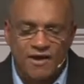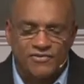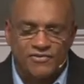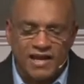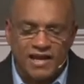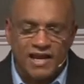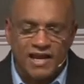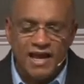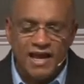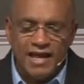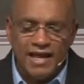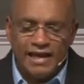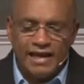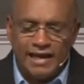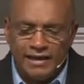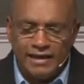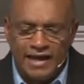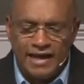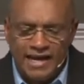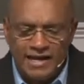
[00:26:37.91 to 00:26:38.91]

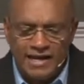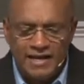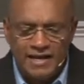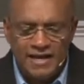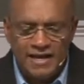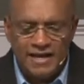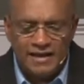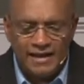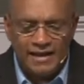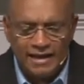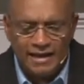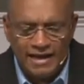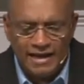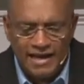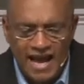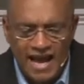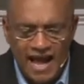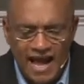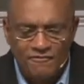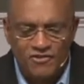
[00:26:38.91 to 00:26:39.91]
He
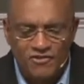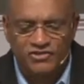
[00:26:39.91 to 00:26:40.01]
ever